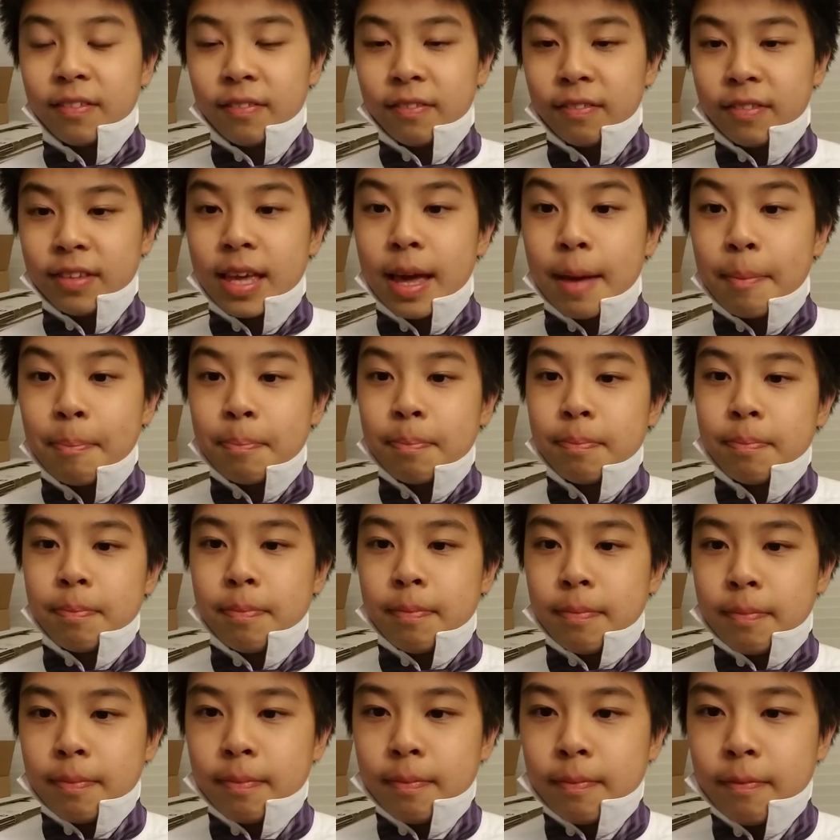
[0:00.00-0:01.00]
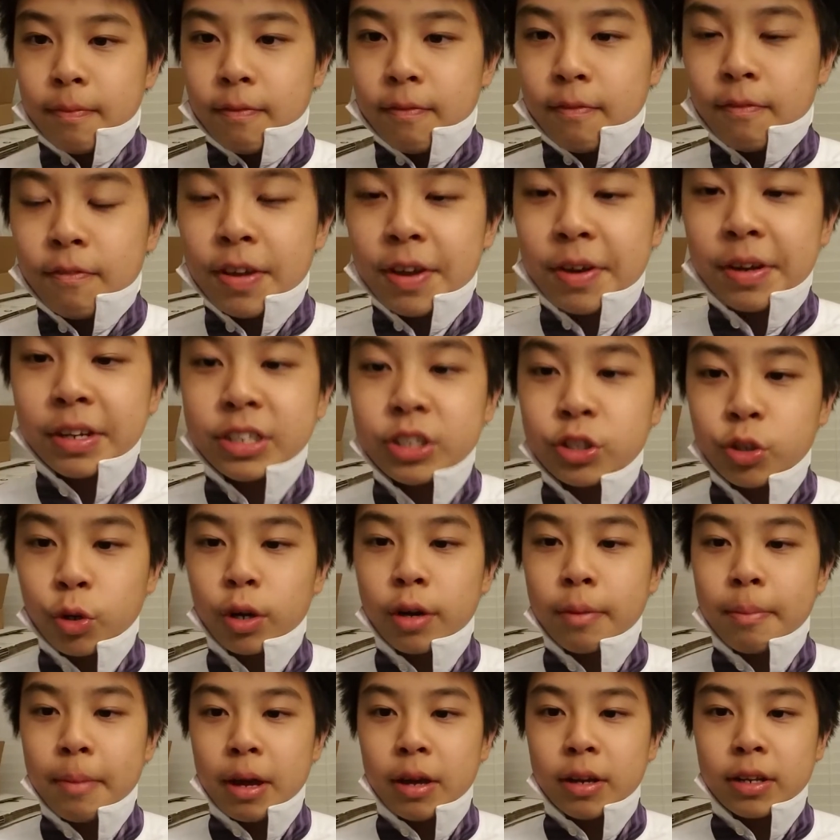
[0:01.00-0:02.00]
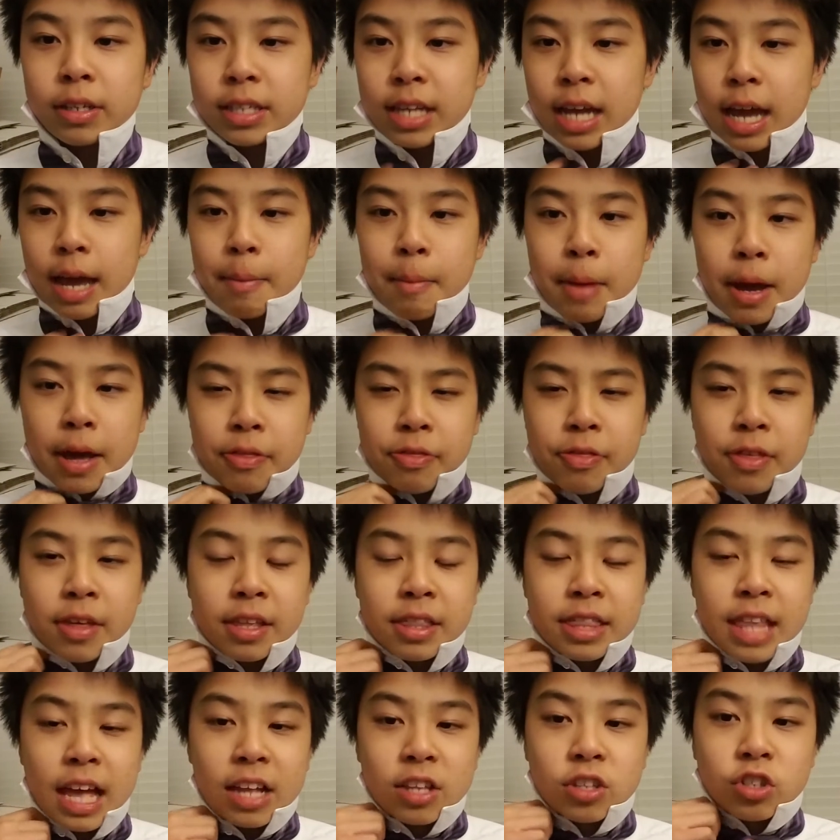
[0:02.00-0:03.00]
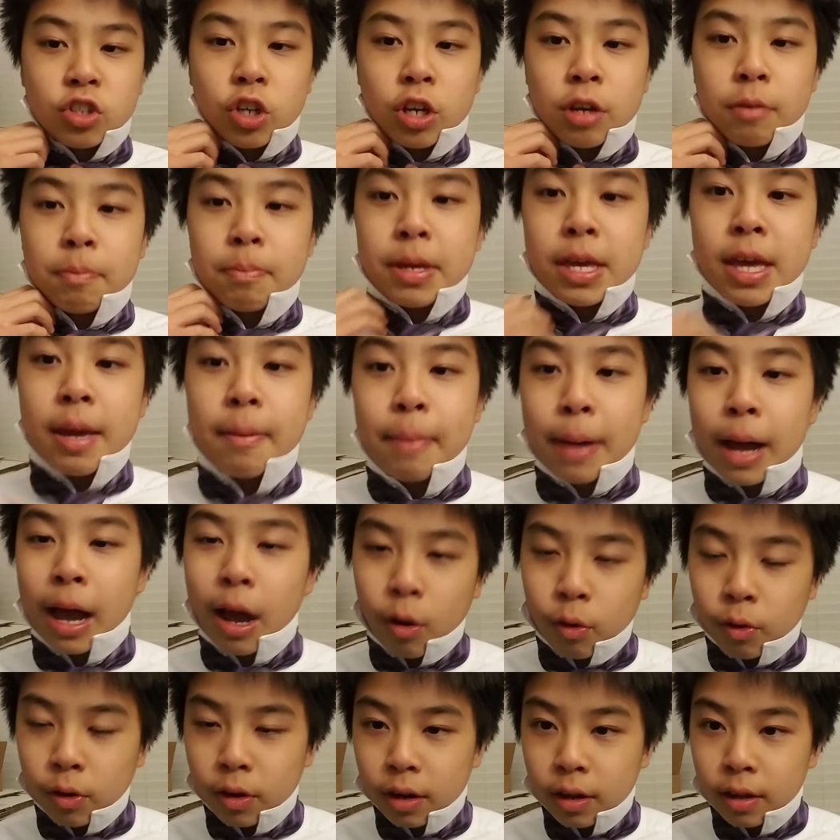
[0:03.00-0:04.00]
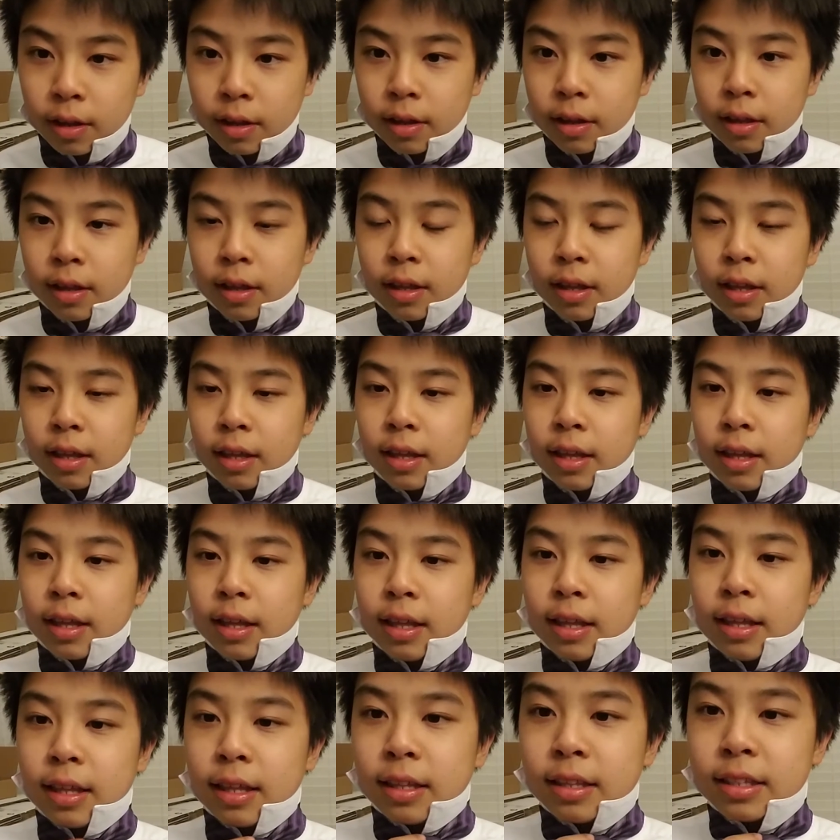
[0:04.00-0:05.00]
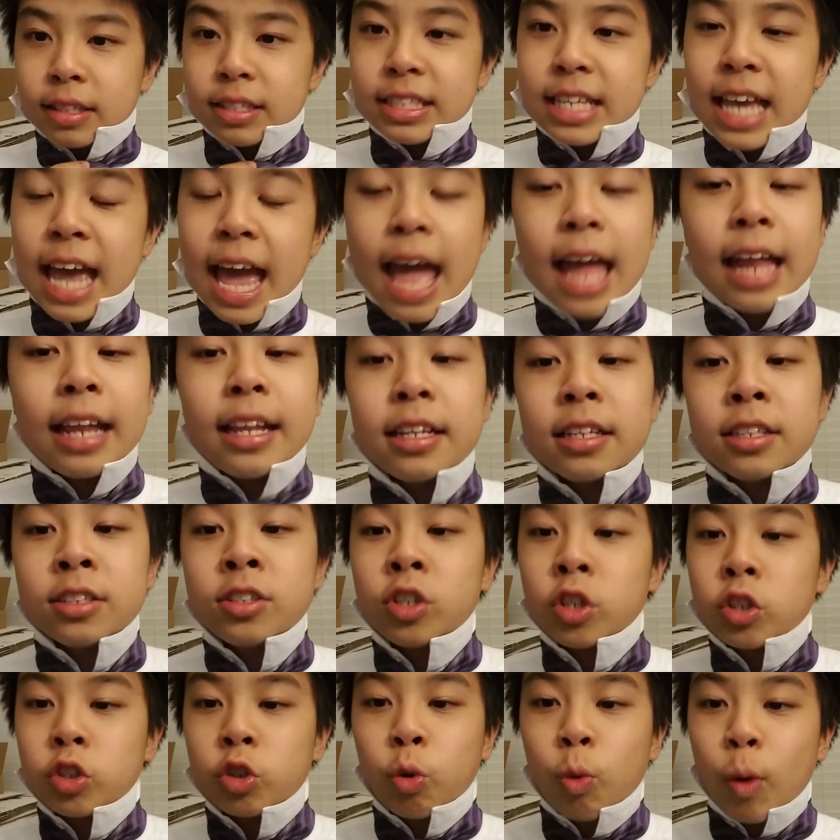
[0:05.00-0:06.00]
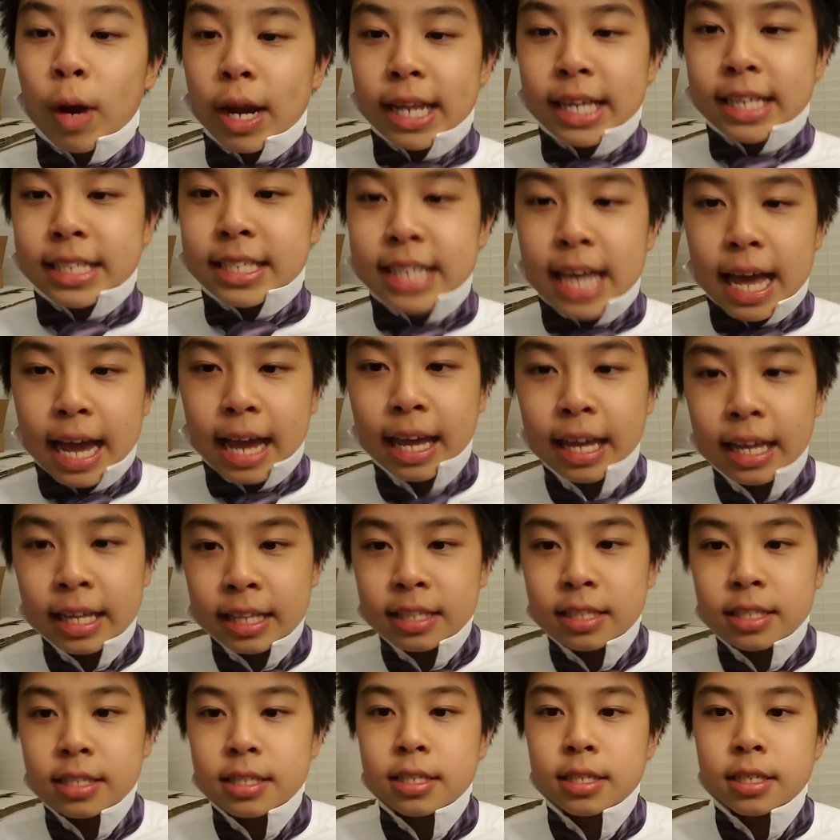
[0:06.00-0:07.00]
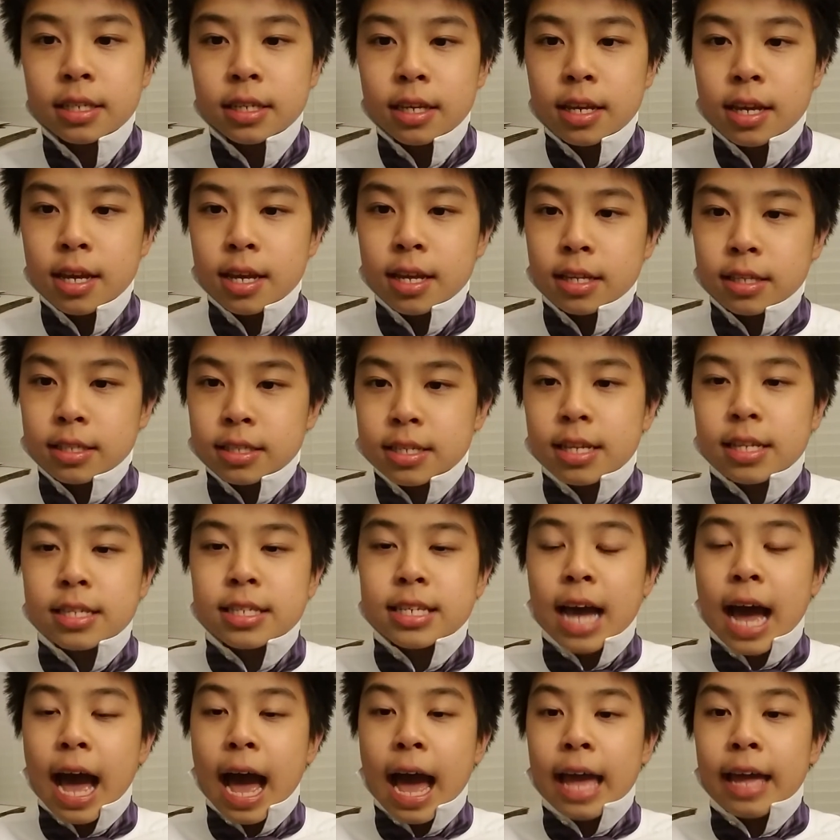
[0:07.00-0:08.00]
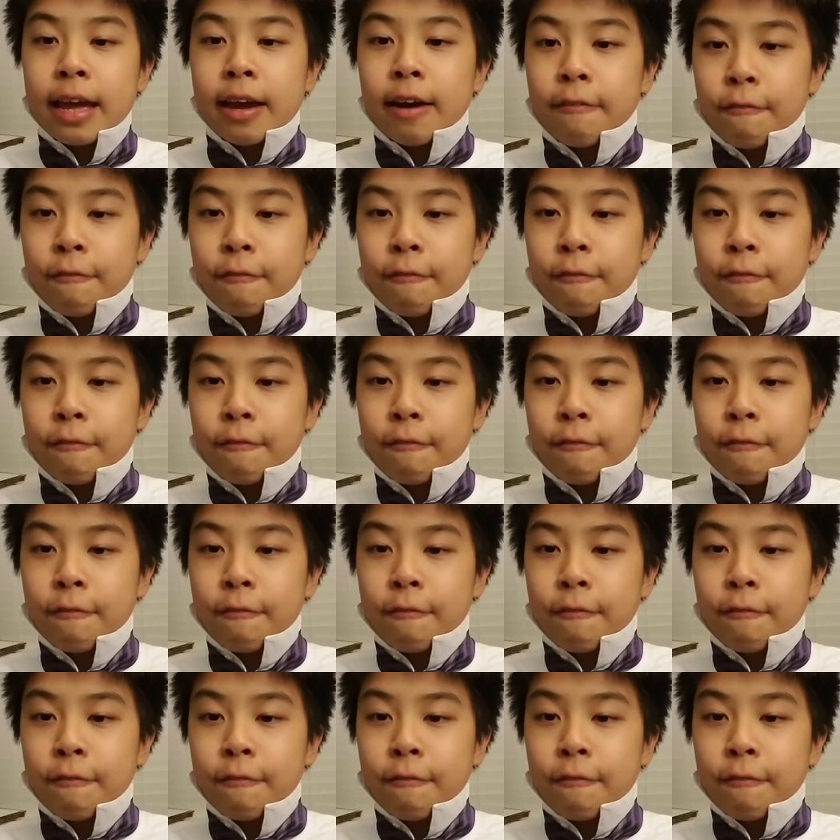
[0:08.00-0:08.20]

Yep, very short amount of time. I think that took me about 10 to 20 seconds to tie a